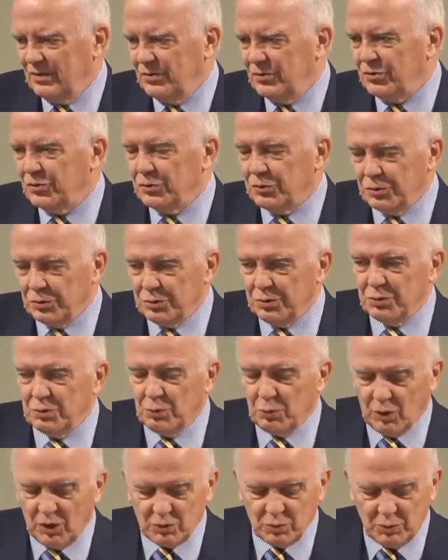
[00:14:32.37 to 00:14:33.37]
to do
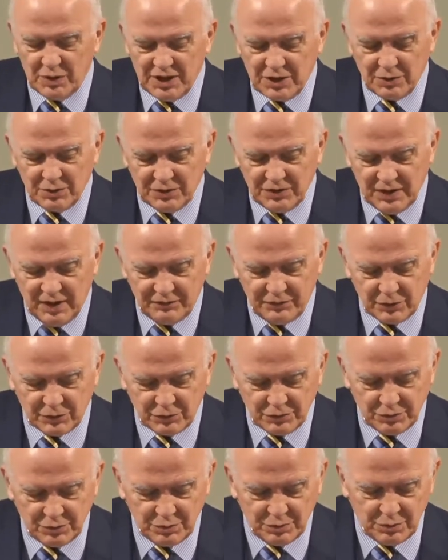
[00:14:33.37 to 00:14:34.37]
what we could never
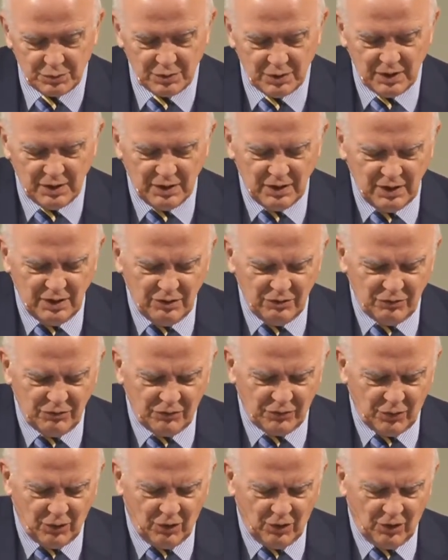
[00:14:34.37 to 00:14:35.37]
do
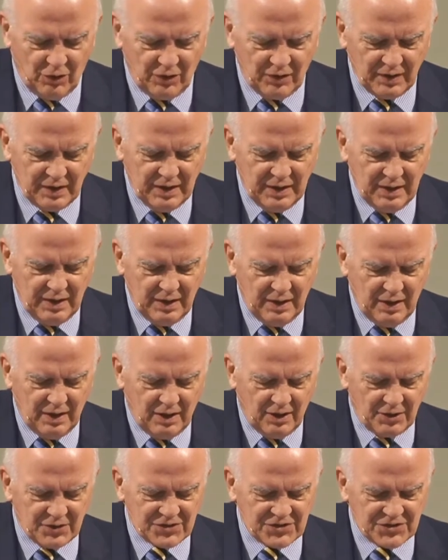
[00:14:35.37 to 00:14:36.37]
for
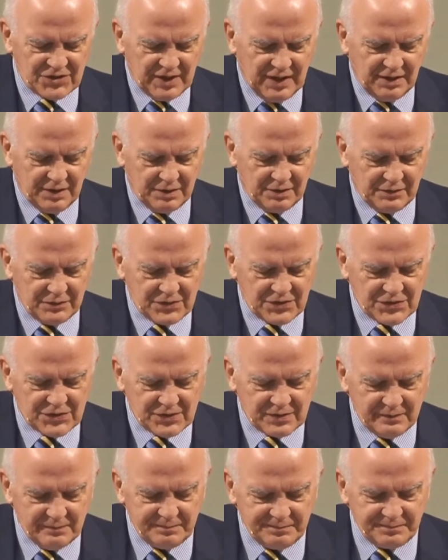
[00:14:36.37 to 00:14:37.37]
ourselves.